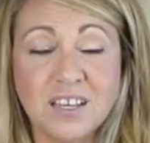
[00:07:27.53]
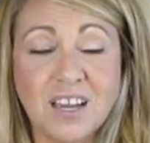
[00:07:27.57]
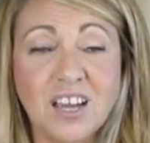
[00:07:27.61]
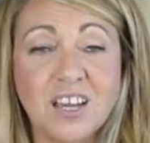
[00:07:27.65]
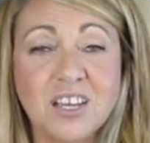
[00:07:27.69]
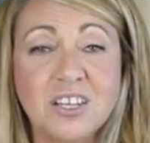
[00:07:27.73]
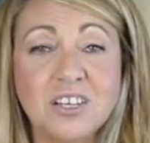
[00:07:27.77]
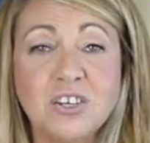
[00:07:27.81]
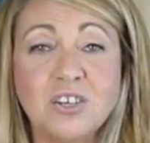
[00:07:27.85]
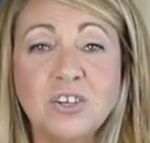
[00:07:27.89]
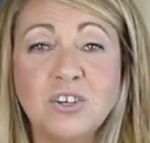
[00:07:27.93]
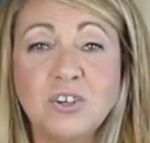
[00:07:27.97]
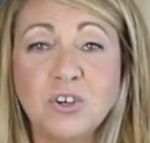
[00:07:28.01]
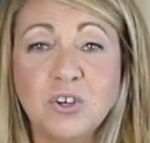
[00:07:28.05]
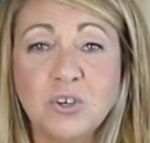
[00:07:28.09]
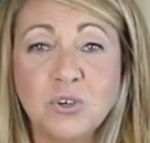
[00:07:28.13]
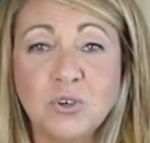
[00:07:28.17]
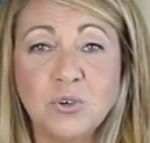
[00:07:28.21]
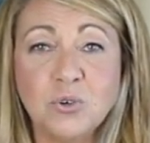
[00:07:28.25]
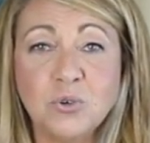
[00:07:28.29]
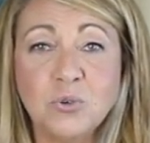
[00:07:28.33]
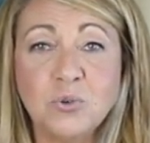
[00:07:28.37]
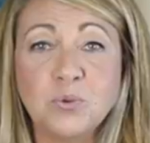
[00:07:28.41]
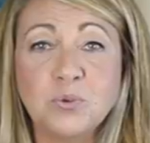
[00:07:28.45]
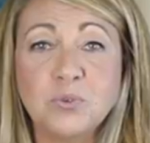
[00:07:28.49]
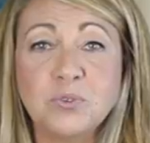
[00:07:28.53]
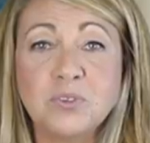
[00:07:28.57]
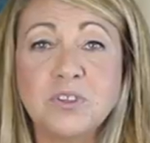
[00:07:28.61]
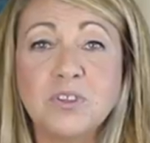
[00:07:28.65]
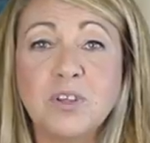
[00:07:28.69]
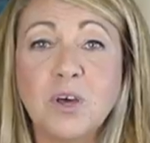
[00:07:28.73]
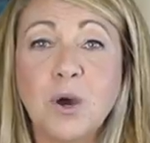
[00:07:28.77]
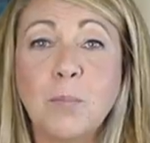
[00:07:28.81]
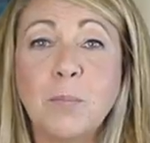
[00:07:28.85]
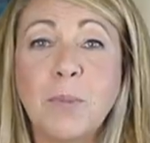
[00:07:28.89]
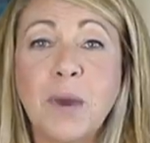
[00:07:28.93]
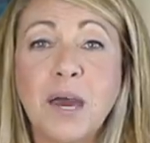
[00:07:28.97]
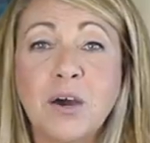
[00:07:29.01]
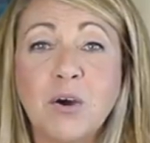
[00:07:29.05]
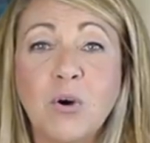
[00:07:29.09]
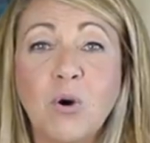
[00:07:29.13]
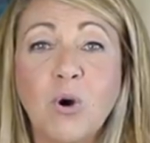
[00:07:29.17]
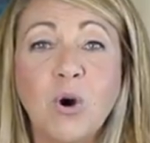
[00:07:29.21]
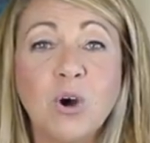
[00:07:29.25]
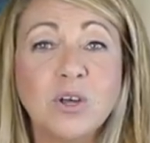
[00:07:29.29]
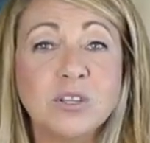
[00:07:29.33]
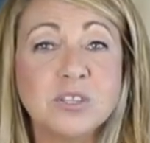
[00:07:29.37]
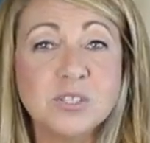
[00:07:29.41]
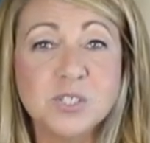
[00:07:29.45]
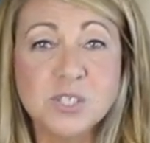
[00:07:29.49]
I know about
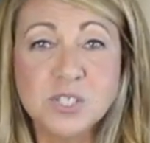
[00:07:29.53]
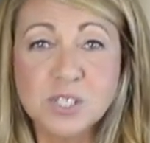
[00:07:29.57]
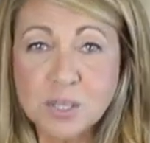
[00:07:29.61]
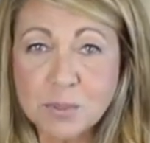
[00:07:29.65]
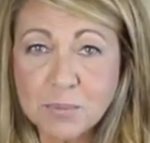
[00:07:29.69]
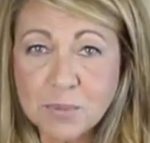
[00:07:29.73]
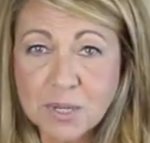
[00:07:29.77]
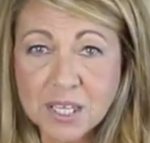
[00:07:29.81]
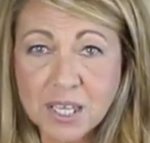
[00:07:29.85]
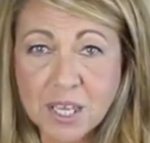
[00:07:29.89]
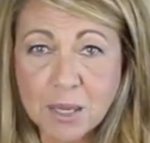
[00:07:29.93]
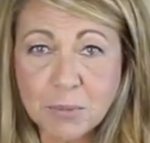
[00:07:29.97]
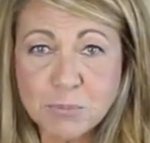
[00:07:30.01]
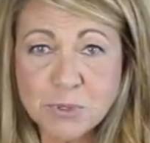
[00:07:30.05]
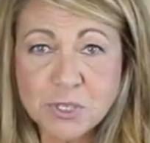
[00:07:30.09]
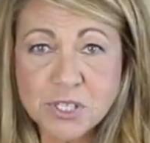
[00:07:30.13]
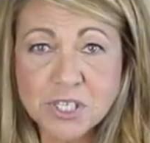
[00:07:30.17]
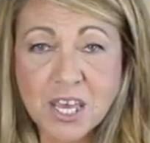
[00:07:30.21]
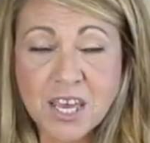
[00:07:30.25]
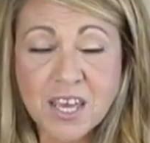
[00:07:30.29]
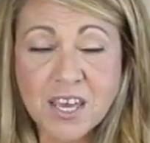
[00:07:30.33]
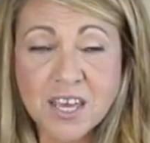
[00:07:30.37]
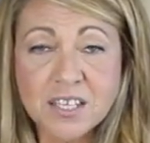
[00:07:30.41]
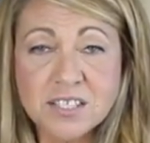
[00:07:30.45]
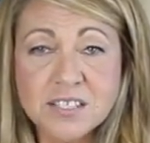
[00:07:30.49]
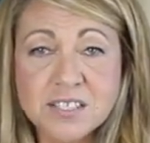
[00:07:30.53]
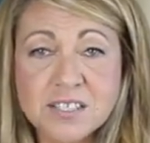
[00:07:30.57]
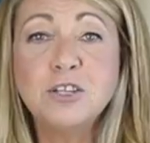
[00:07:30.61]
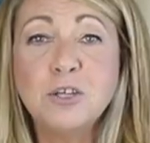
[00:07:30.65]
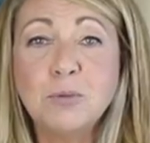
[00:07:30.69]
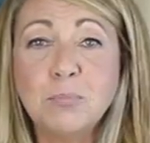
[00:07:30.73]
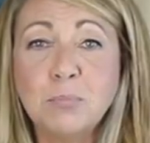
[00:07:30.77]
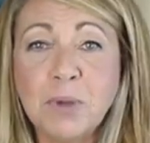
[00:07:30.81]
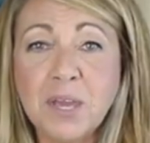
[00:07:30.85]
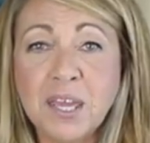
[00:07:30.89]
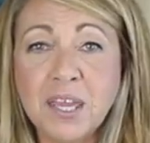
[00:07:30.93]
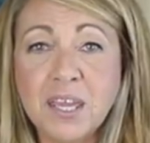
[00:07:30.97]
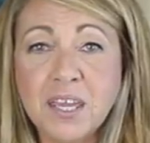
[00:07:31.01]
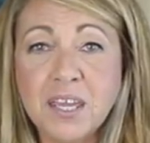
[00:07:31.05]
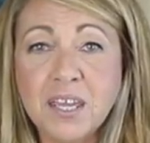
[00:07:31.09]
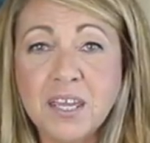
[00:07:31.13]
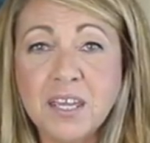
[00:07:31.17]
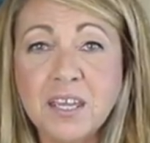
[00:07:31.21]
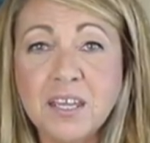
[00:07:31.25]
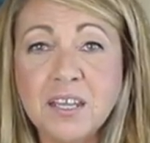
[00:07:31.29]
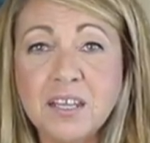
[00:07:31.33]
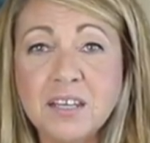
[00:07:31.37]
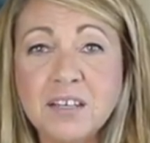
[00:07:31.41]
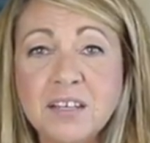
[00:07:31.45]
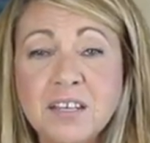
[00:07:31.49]
all the stomach upsets, the
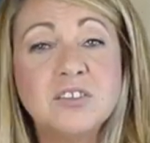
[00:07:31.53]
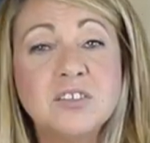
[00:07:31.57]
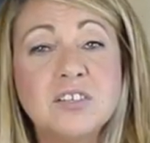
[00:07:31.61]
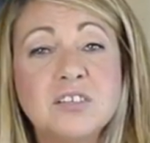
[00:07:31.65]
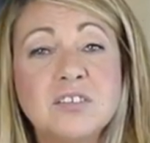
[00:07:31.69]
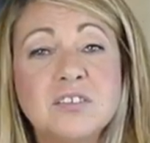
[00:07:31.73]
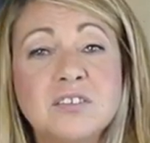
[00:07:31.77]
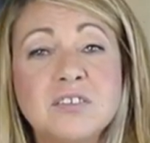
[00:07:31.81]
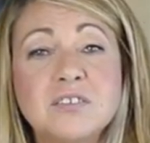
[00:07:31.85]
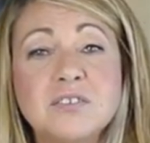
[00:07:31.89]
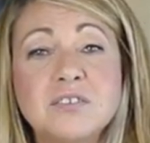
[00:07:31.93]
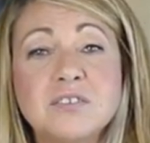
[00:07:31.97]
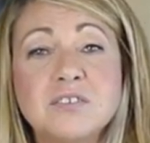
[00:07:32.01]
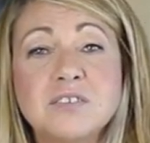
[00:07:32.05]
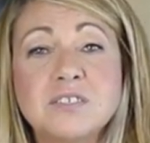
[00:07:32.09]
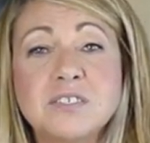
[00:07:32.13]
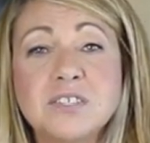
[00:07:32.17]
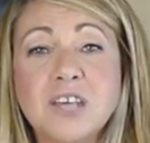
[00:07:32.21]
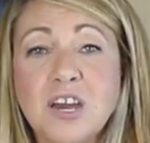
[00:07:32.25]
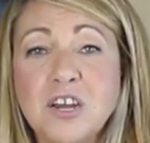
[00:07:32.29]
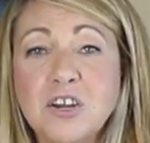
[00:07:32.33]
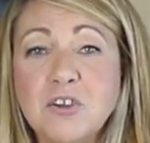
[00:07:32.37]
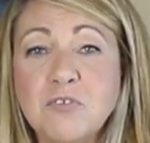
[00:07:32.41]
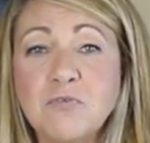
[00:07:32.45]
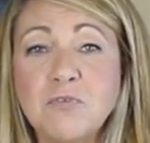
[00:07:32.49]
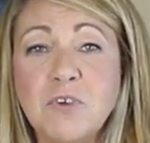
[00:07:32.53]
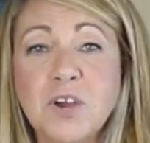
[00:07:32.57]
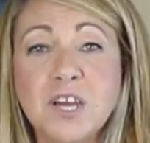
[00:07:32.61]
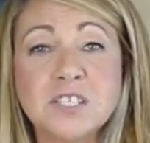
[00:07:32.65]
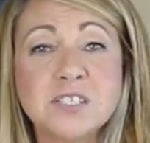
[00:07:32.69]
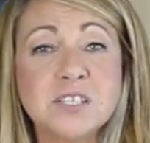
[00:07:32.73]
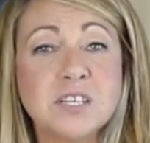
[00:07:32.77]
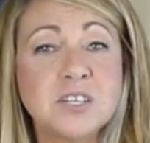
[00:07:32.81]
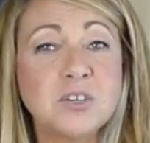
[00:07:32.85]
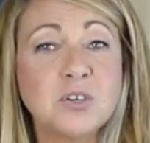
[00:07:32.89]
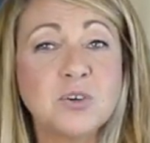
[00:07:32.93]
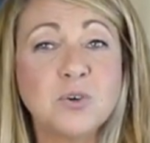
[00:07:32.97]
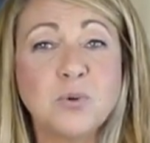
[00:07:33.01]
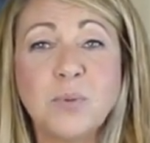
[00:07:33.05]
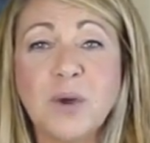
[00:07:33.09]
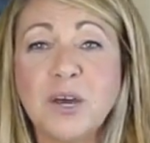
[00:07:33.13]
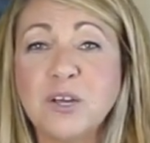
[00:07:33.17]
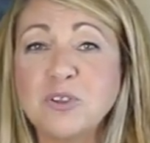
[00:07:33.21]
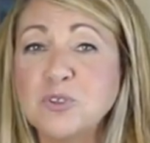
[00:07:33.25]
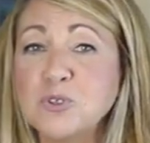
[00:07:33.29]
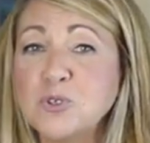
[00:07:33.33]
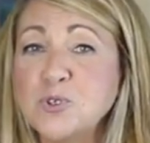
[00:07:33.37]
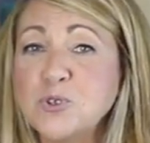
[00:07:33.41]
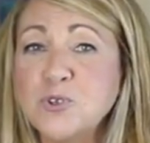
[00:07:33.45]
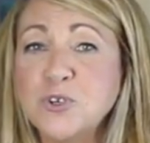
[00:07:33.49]
pain, the side effects. I know
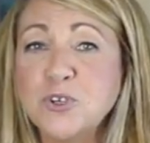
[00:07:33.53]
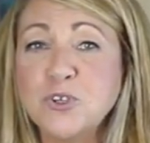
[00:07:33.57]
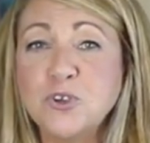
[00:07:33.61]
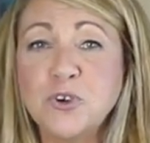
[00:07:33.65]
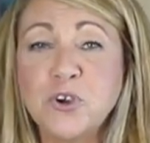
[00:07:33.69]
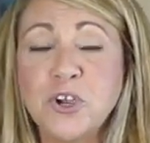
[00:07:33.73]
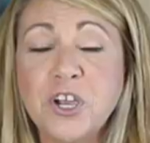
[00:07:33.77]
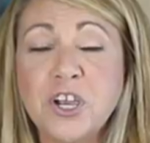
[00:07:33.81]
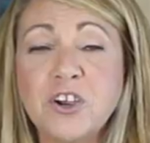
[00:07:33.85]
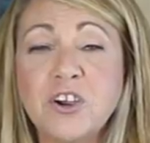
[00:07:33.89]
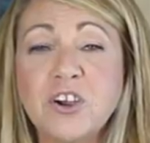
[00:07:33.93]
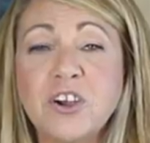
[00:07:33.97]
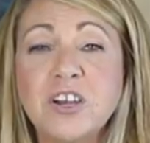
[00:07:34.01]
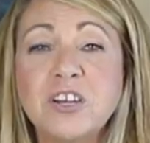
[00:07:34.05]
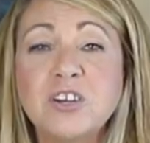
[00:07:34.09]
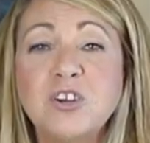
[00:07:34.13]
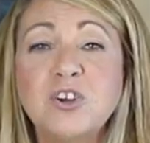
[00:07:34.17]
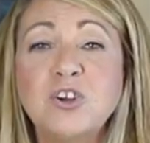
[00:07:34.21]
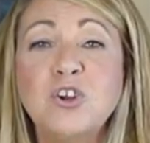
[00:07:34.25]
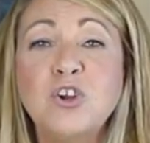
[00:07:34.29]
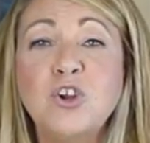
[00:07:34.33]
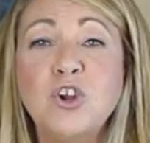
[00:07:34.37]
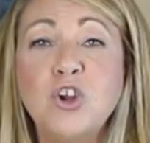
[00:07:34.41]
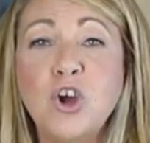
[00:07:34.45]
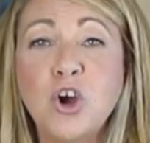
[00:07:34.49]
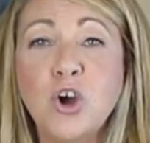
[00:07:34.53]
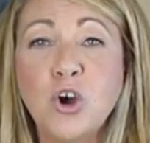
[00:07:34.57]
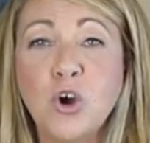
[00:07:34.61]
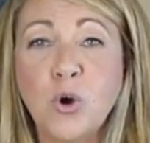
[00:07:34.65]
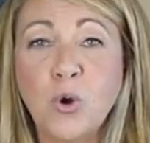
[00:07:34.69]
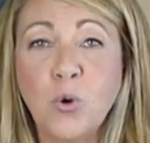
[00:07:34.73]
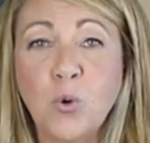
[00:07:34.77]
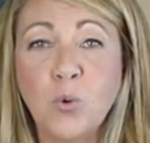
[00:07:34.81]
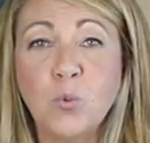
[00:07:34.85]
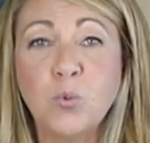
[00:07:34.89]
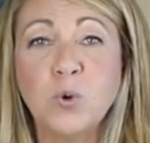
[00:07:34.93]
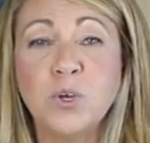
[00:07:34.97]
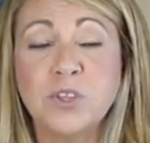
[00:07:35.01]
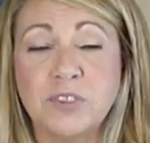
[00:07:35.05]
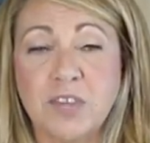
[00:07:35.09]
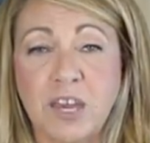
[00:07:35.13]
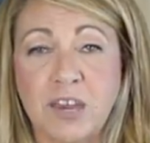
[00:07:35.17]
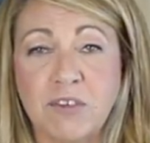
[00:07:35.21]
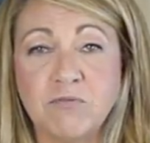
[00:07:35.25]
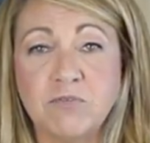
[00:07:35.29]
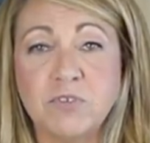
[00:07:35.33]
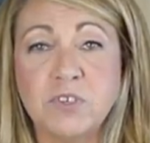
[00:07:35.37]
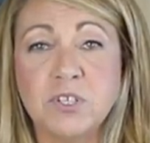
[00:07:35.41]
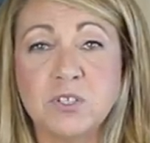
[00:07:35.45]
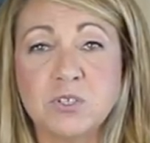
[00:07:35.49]
about losing your hair. I know what
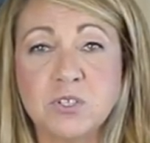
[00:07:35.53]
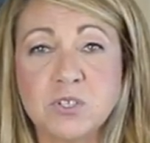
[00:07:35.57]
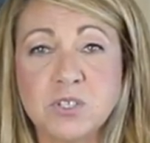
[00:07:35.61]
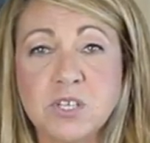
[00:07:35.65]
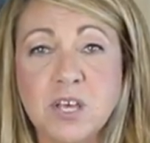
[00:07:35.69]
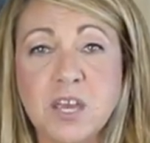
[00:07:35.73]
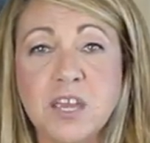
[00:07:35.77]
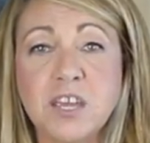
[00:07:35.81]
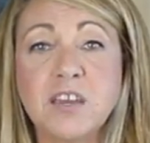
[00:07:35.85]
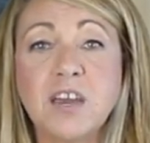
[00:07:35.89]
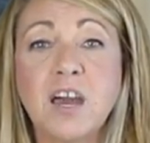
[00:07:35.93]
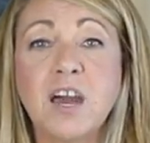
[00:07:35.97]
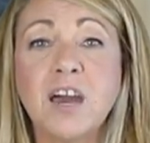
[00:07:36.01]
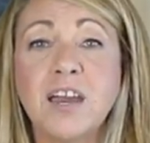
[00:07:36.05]
that feels like.